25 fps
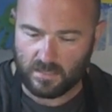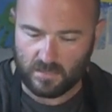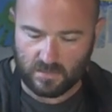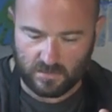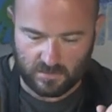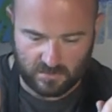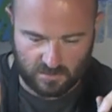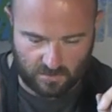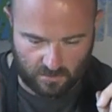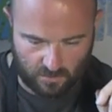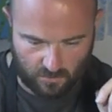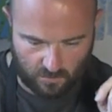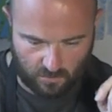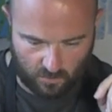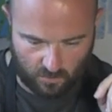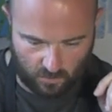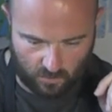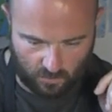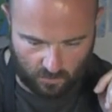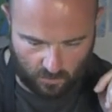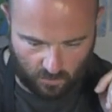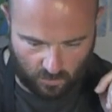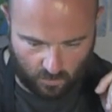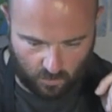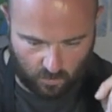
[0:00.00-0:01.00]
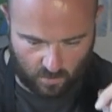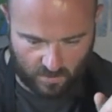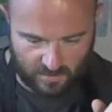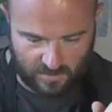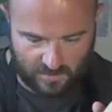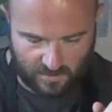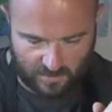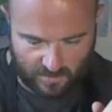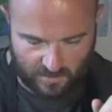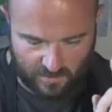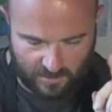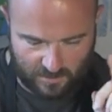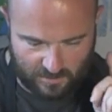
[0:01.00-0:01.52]
So quite a
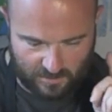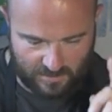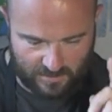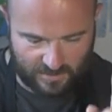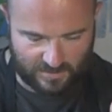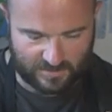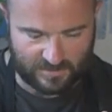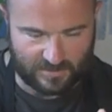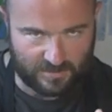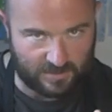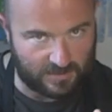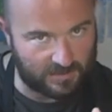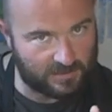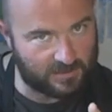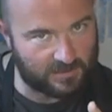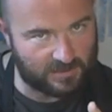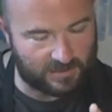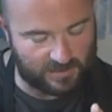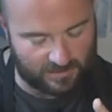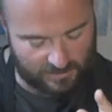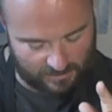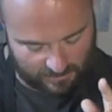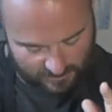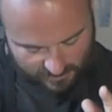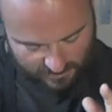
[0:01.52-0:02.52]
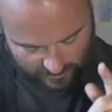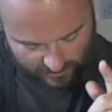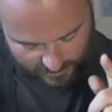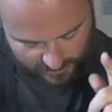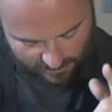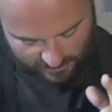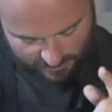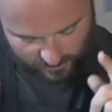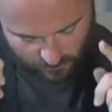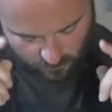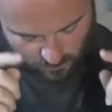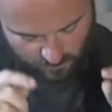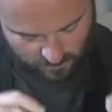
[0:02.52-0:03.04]
lot of listening skills in
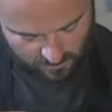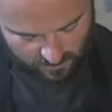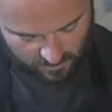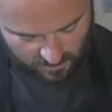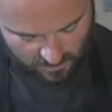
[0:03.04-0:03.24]
this one.